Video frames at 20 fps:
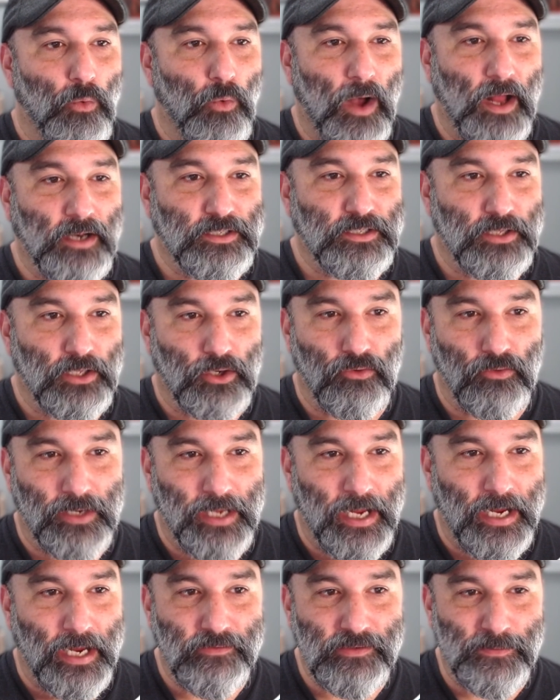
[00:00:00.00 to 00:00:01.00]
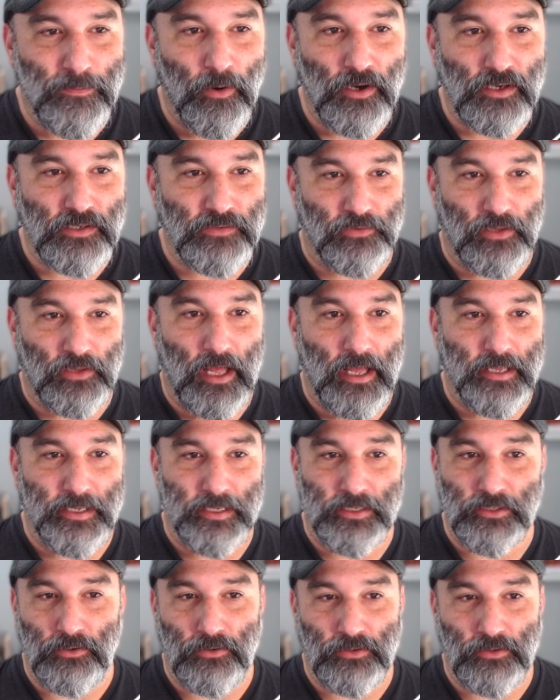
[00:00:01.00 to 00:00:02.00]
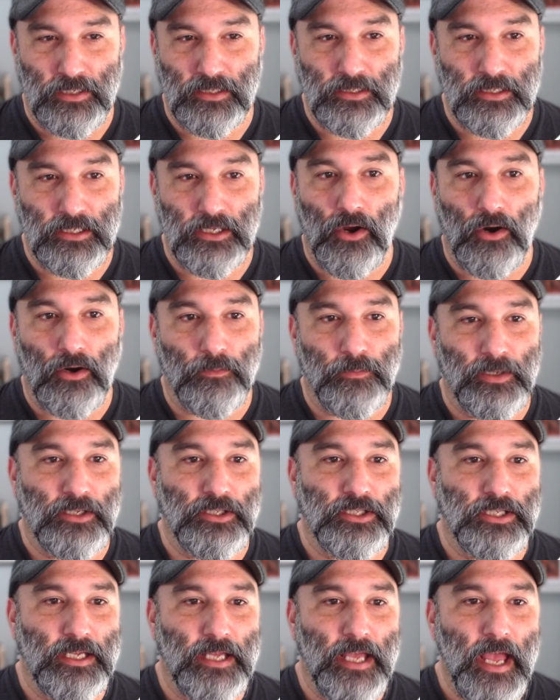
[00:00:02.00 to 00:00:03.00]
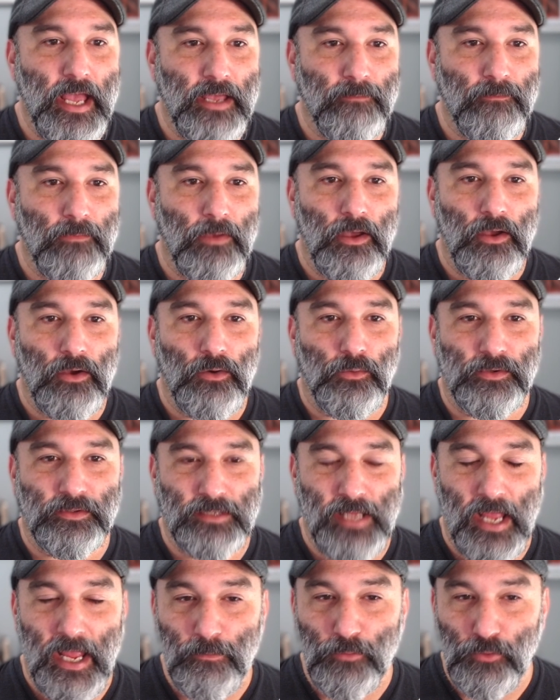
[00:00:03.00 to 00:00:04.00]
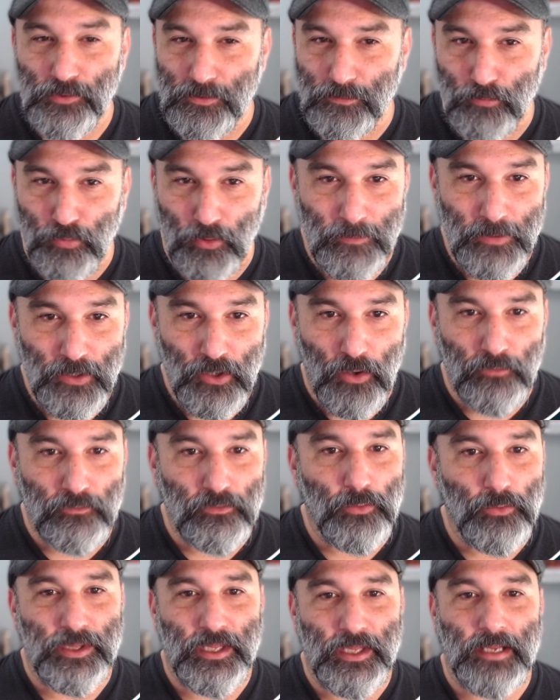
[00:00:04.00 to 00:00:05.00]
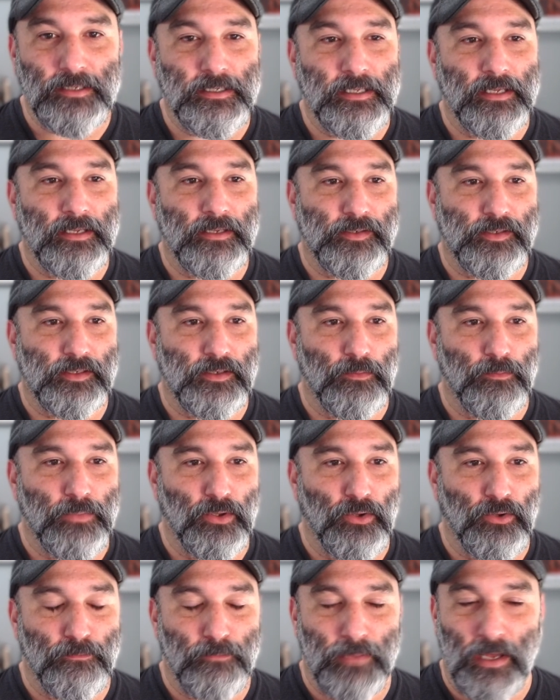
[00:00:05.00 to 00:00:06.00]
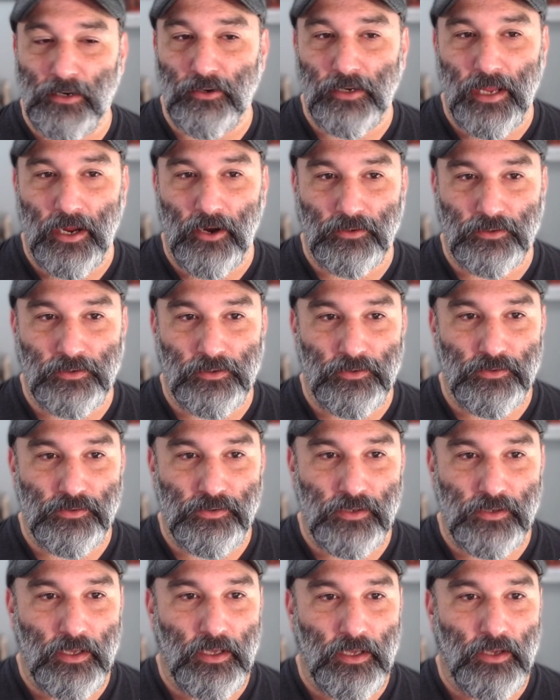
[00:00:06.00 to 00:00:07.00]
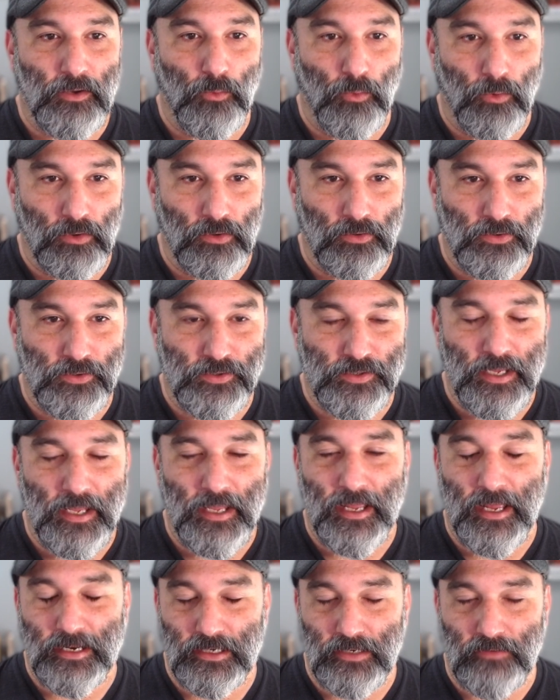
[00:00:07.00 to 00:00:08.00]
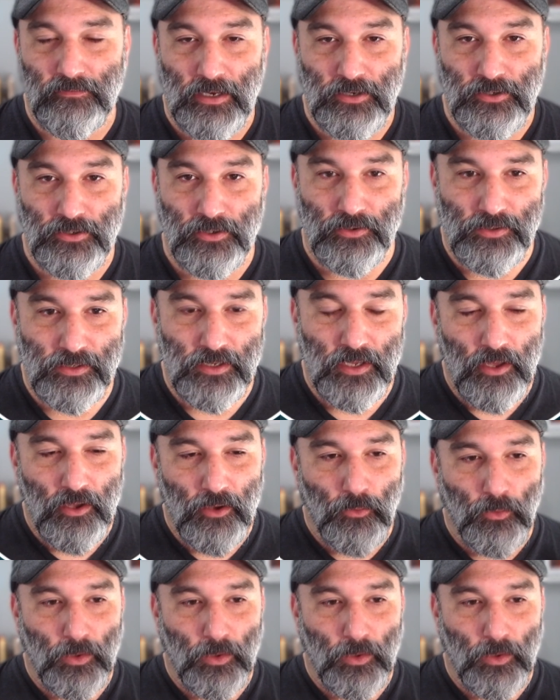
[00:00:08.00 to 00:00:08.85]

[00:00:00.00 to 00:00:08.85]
Watch the creative sparks fly in your TTRPG game with tables brimming over with ideas to build better characters, worlds, and adventures.